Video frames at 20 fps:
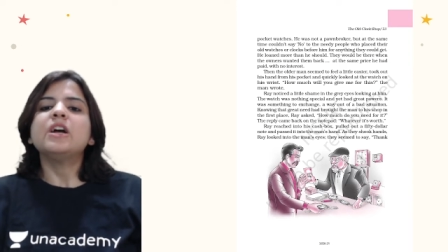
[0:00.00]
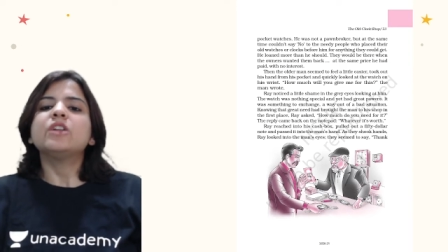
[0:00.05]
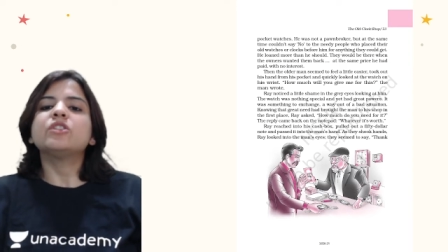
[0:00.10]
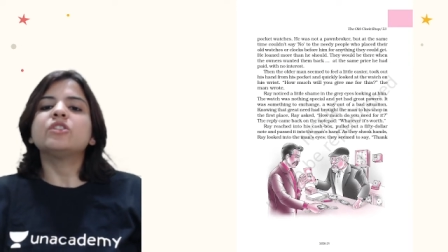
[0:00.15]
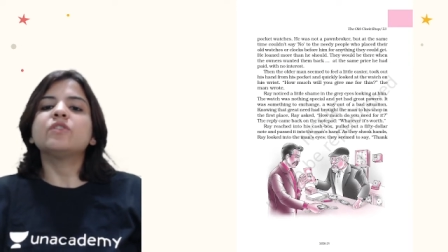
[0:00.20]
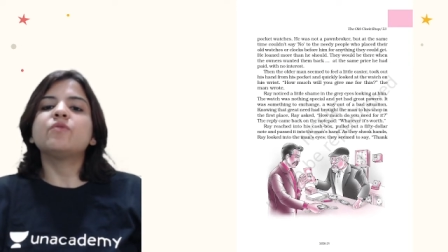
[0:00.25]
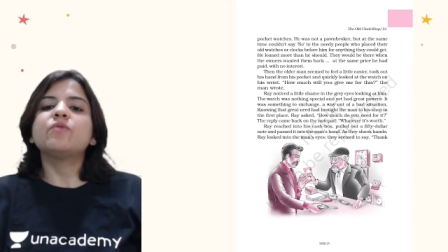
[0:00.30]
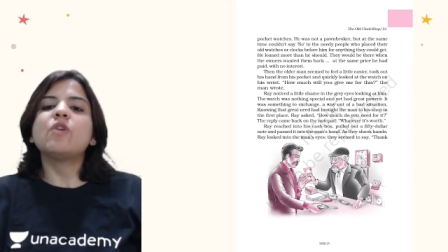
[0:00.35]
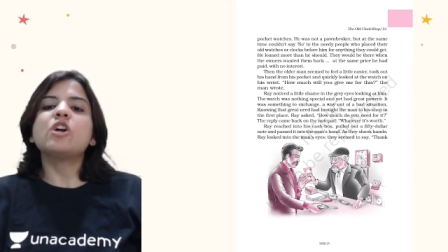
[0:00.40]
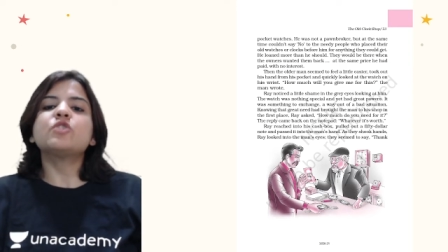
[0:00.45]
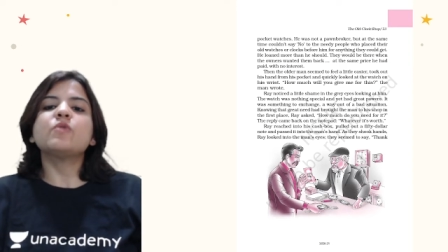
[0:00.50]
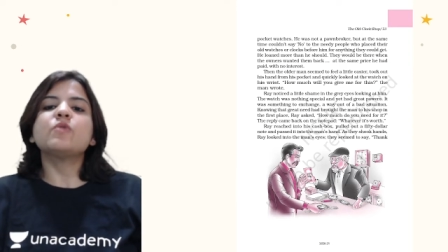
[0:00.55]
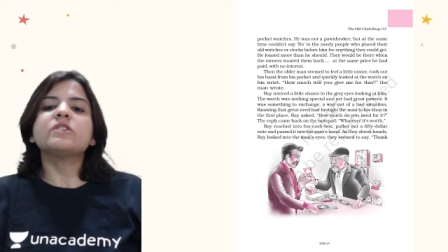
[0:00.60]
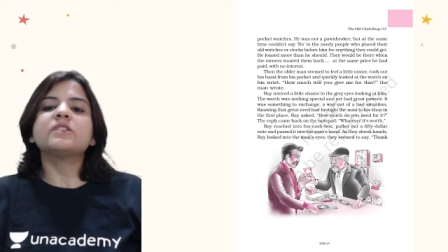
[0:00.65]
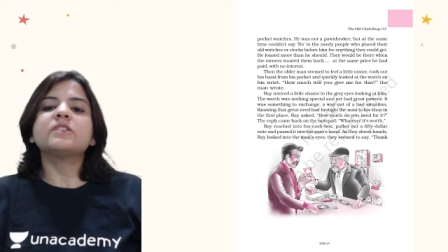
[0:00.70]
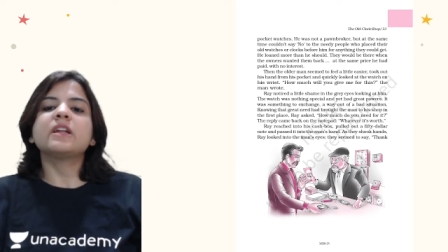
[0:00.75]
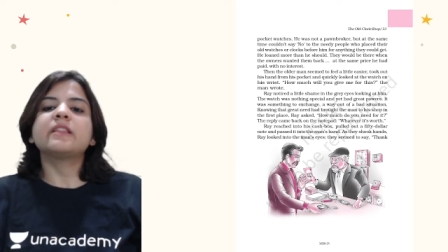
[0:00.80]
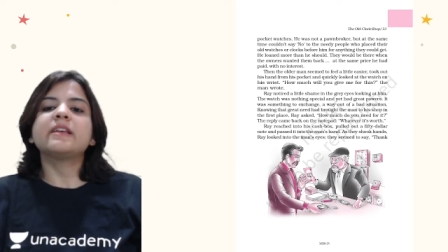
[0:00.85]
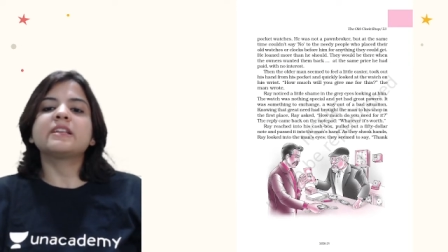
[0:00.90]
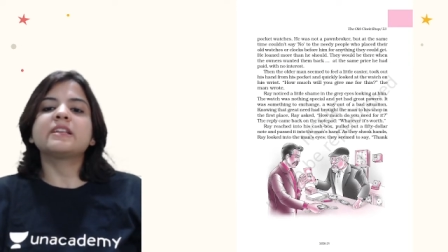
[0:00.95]
The watch was
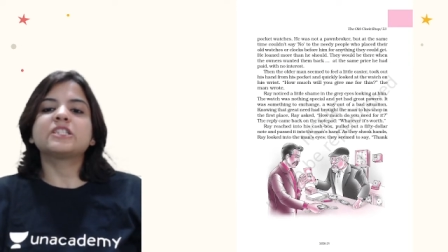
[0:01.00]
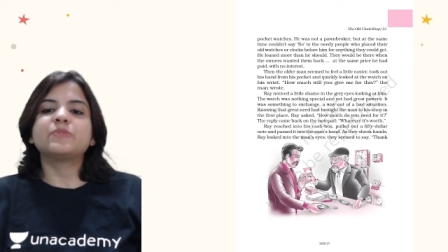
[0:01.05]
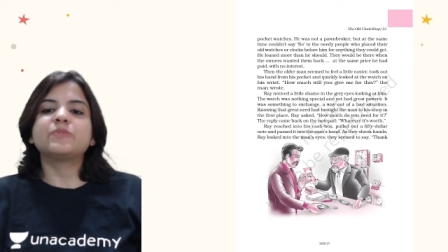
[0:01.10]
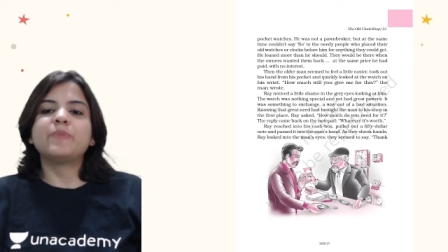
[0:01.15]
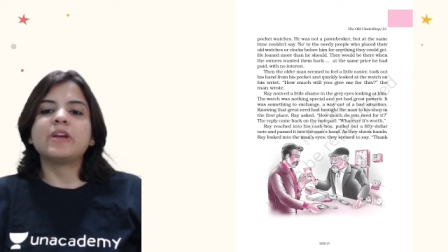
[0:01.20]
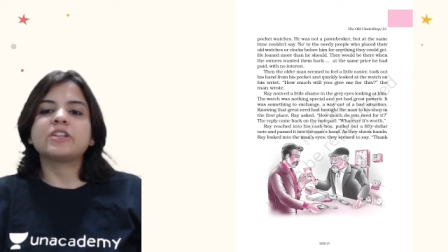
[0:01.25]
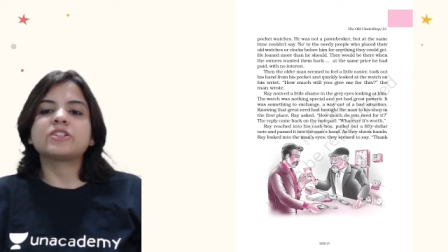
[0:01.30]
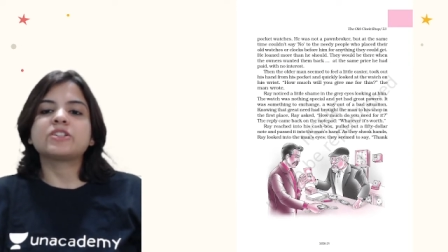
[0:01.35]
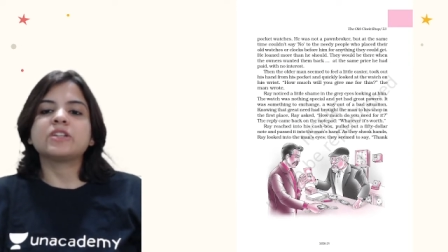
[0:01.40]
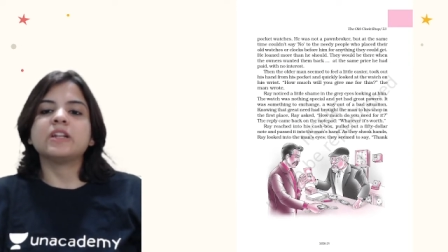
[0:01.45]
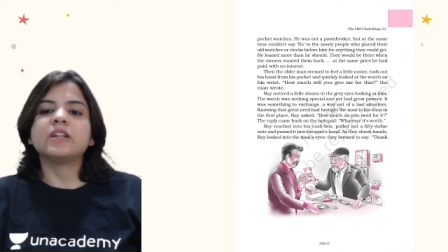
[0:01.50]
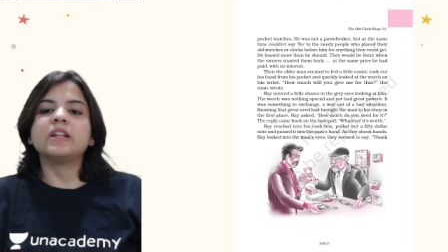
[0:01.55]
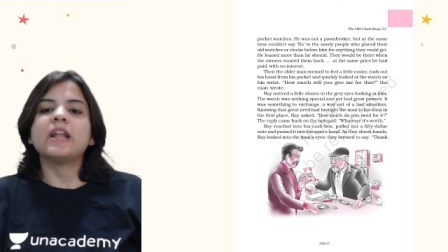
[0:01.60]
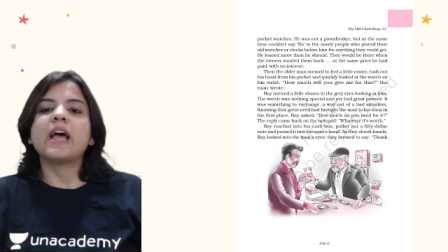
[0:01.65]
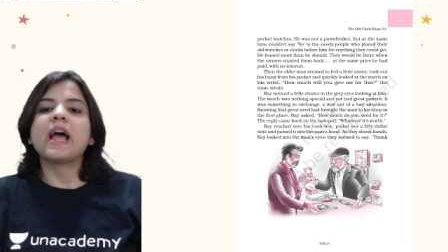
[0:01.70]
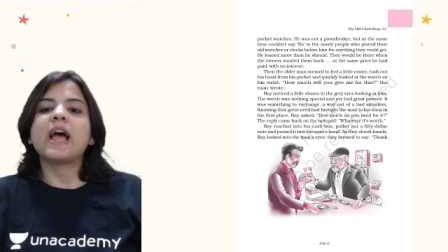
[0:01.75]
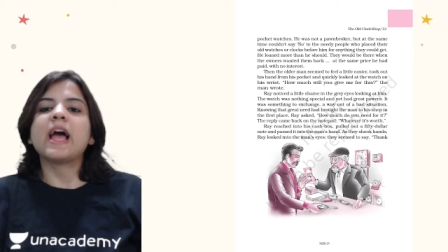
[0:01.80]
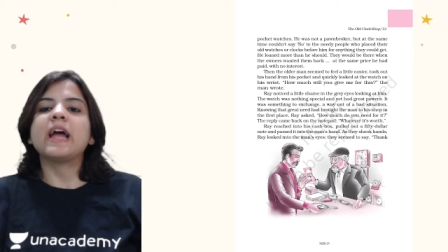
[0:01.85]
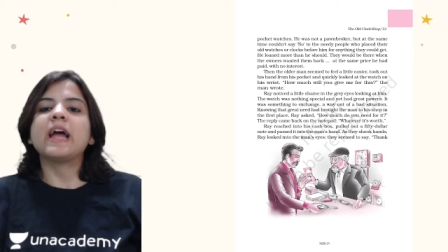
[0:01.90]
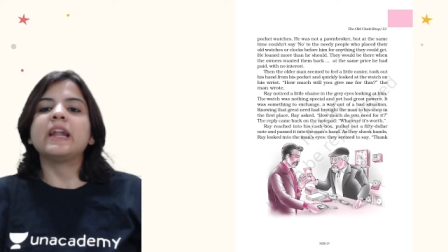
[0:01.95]
nothing special
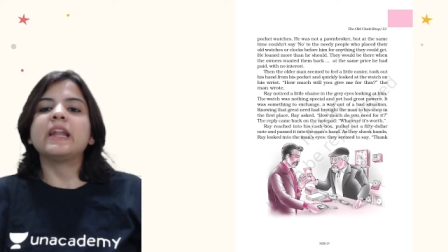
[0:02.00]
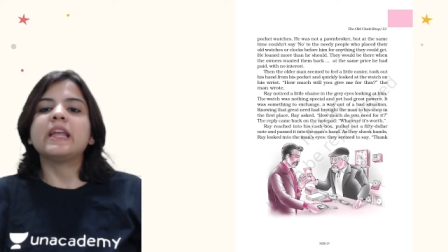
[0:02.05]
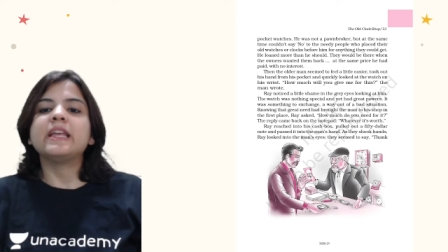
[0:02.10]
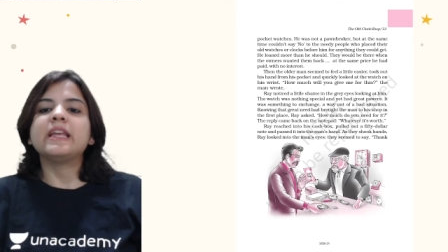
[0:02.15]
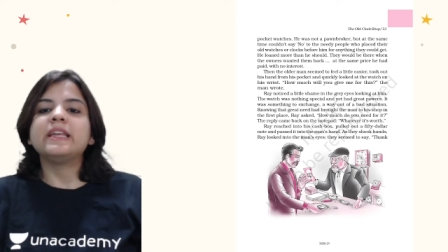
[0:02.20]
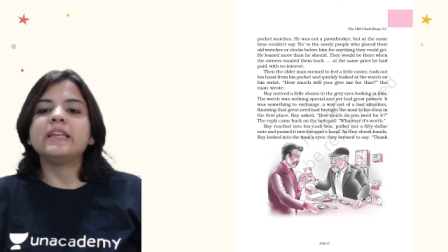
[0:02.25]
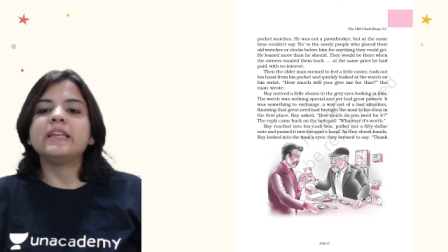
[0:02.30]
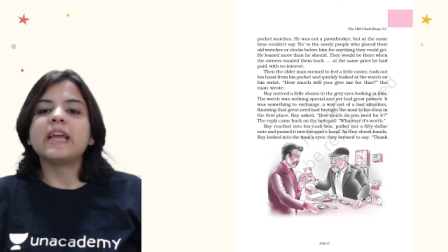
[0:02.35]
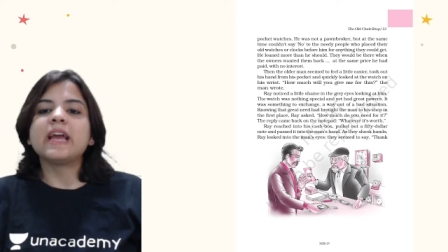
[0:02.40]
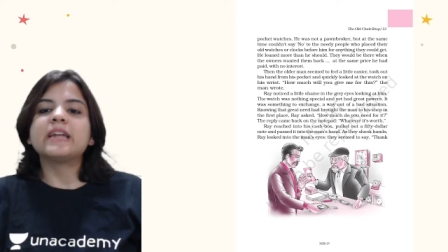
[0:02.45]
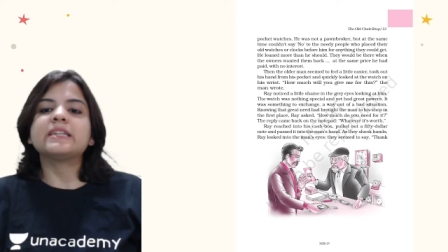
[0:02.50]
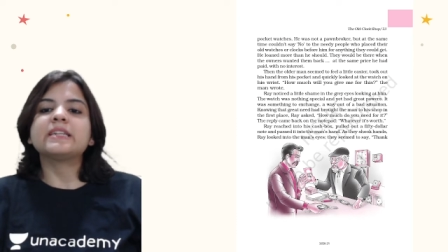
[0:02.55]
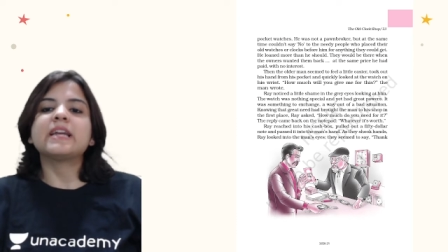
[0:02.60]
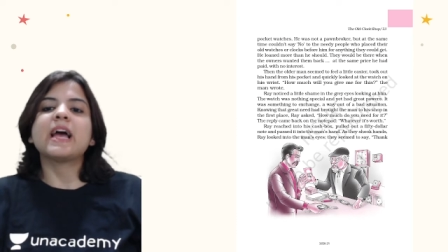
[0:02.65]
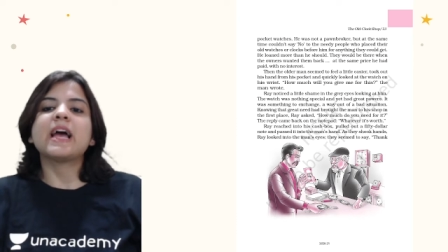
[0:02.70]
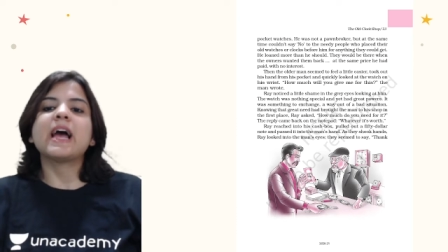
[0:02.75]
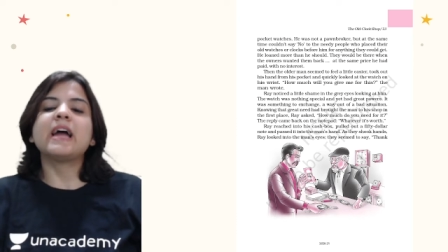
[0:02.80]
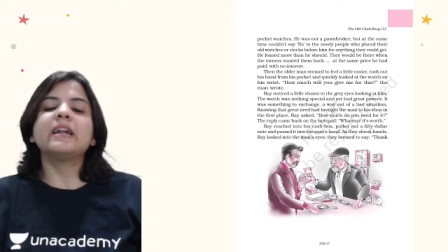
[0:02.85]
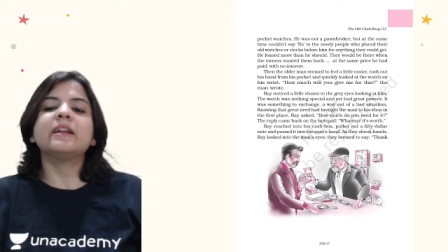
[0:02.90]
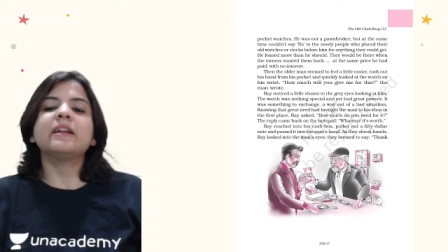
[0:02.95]
and yet
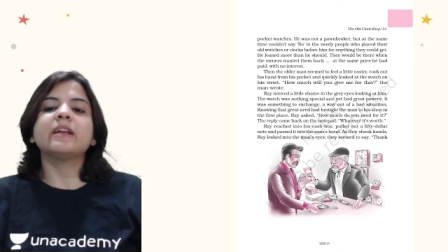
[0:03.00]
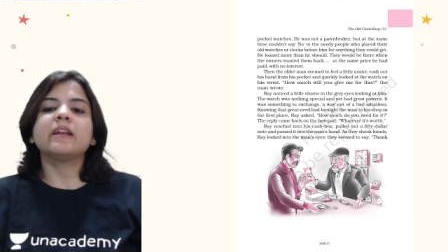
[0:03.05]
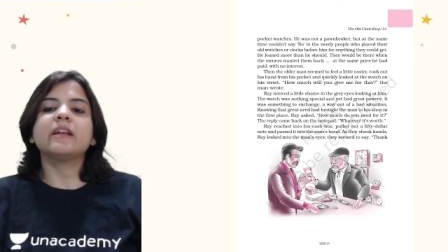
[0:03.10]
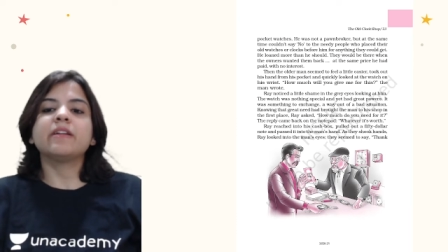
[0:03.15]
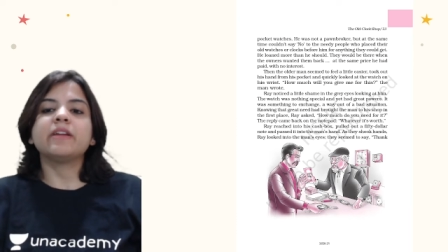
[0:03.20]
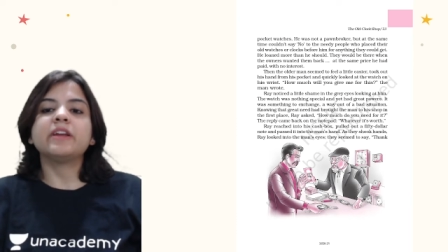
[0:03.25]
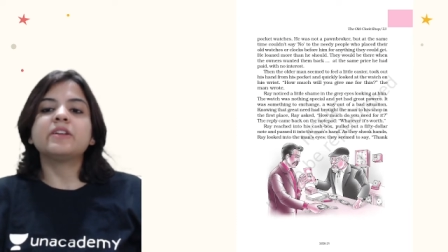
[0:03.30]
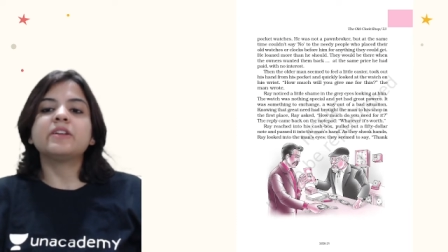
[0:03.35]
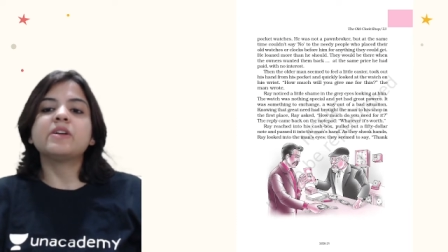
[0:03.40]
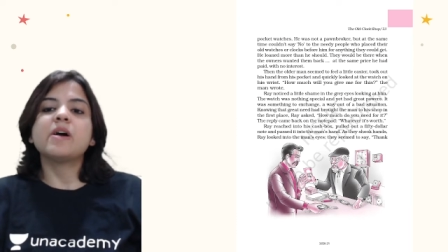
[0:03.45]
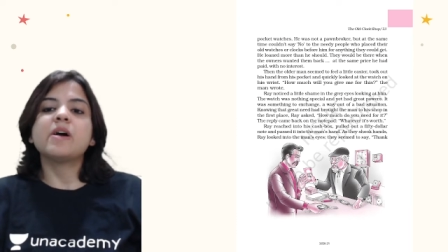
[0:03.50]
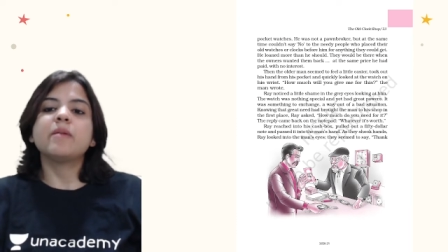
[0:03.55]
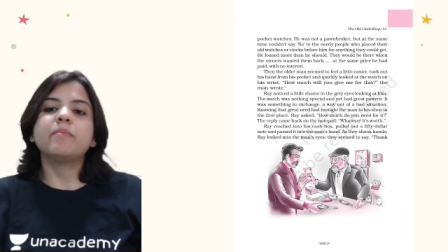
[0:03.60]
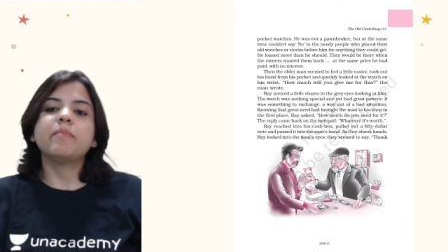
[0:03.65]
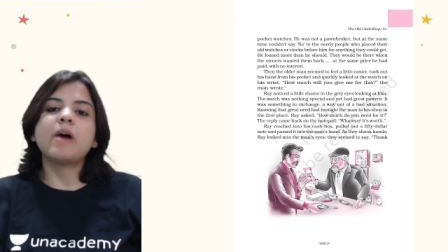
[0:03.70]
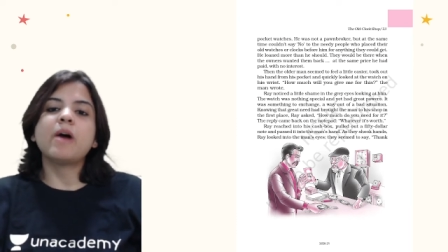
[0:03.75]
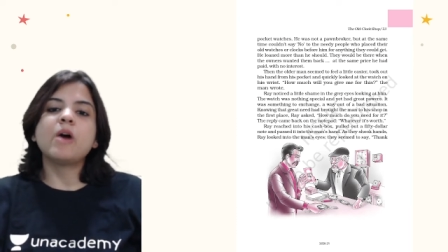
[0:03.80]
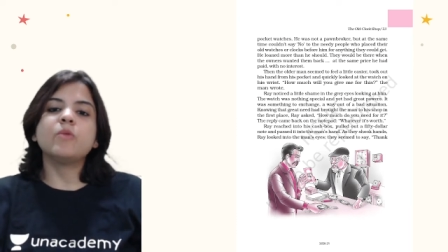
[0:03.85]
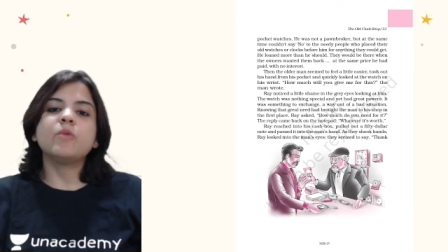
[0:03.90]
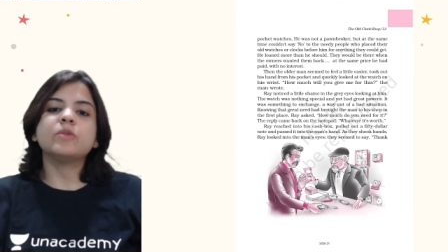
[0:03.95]
had great
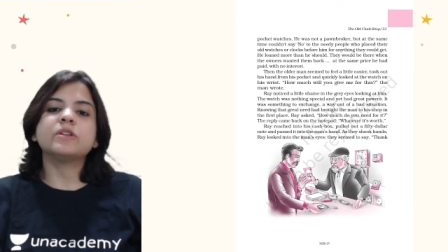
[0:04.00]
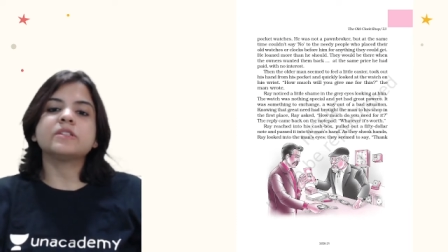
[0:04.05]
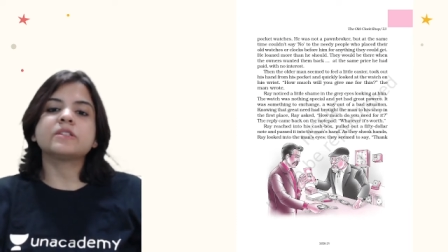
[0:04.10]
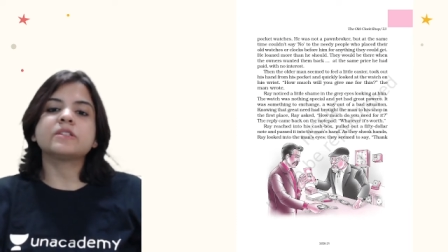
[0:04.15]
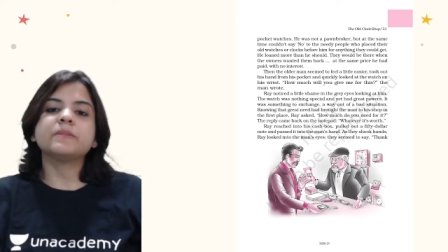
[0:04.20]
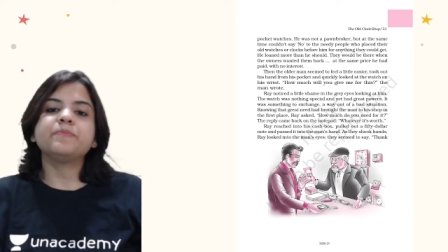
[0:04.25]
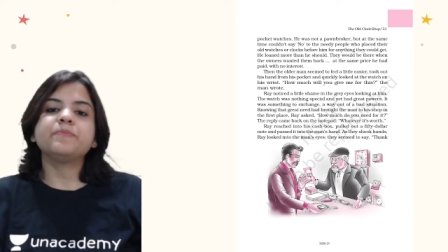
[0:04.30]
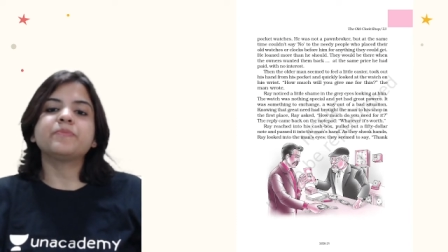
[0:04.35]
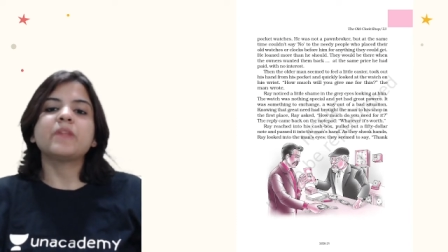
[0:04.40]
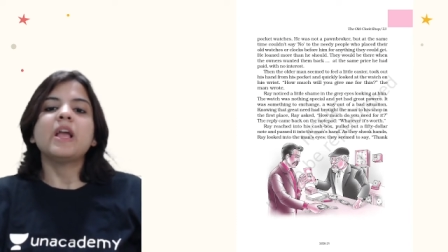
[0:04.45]
powers.